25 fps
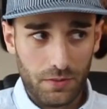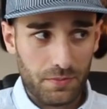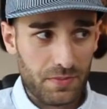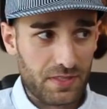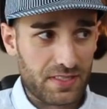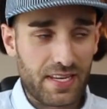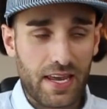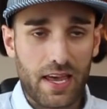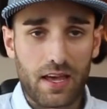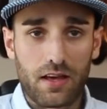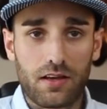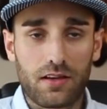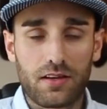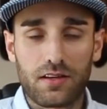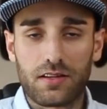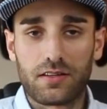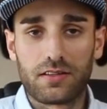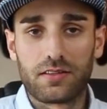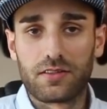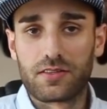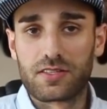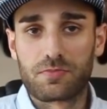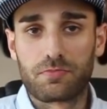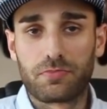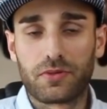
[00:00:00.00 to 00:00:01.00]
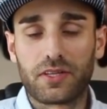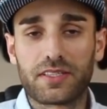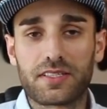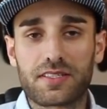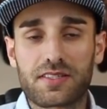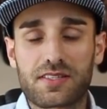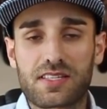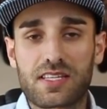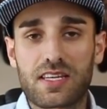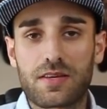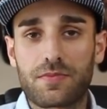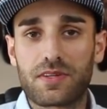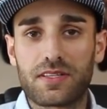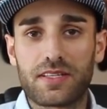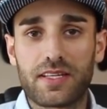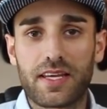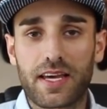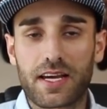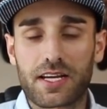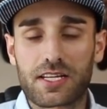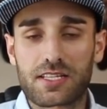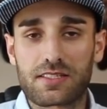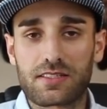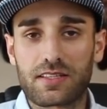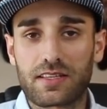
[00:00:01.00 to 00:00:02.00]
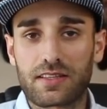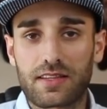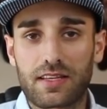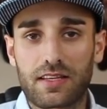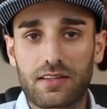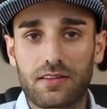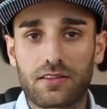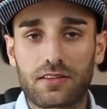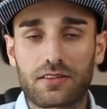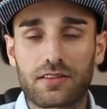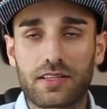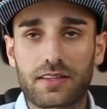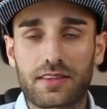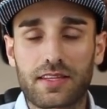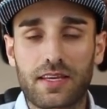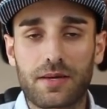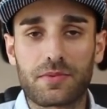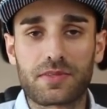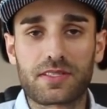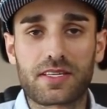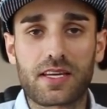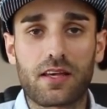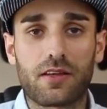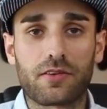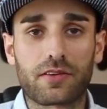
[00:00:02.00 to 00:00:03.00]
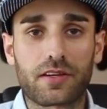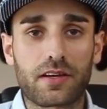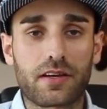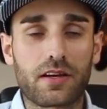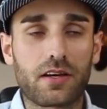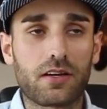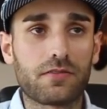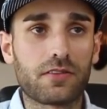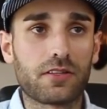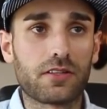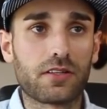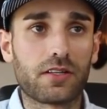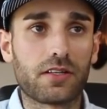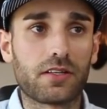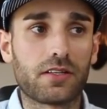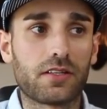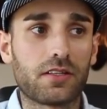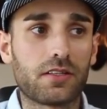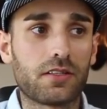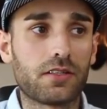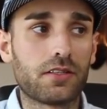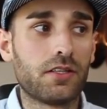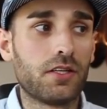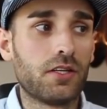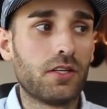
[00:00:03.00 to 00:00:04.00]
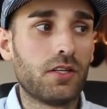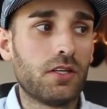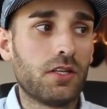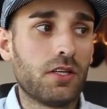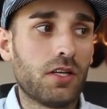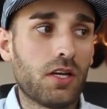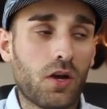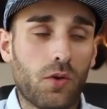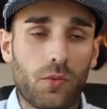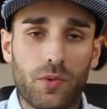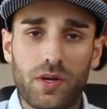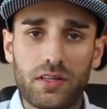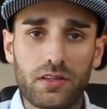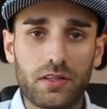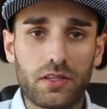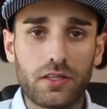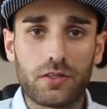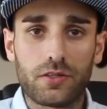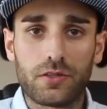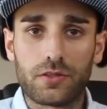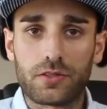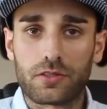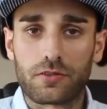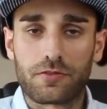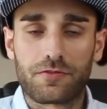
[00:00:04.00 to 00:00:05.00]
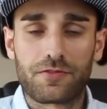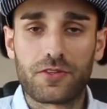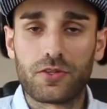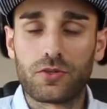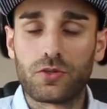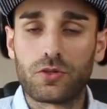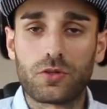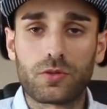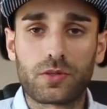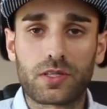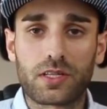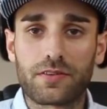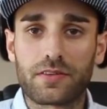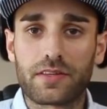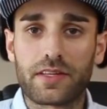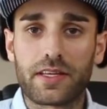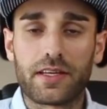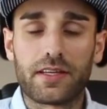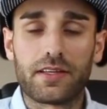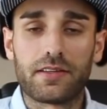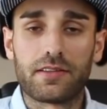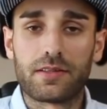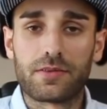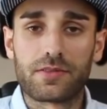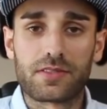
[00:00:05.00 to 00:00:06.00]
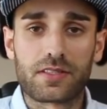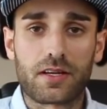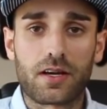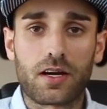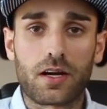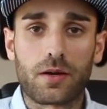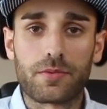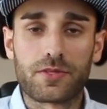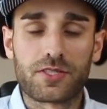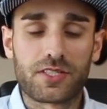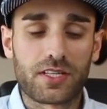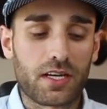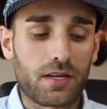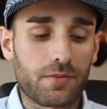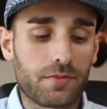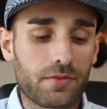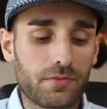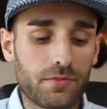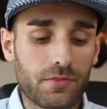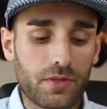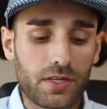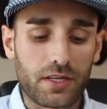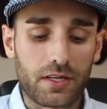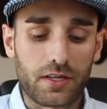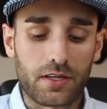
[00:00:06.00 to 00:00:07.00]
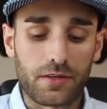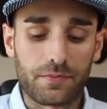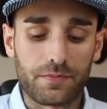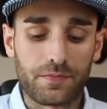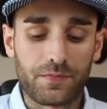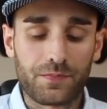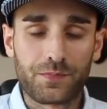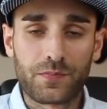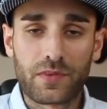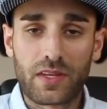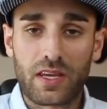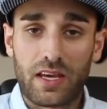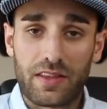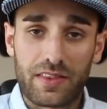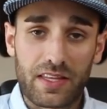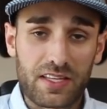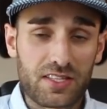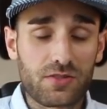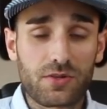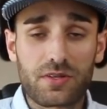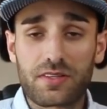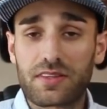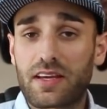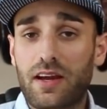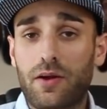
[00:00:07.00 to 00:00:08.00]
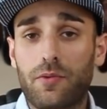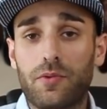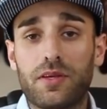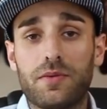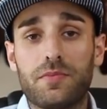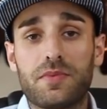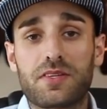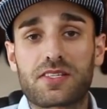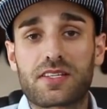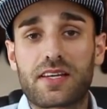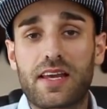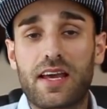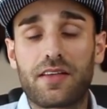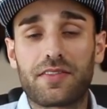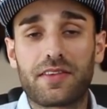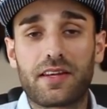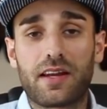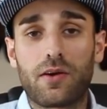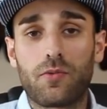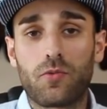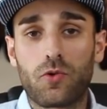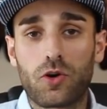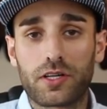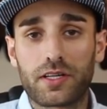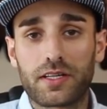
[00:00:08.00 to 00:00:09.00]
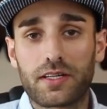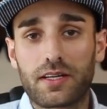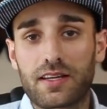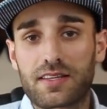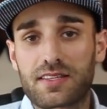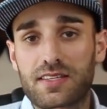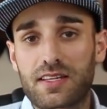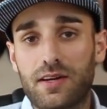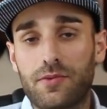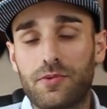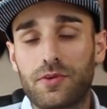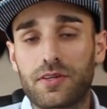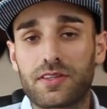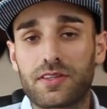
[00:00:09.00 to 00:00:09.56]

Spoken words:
blood and semen decks, like, that looked like that Metallica cover, Reload or Fuel, whatever that was a garbage album. But that's the only thing I really missed out that I wanted. I said I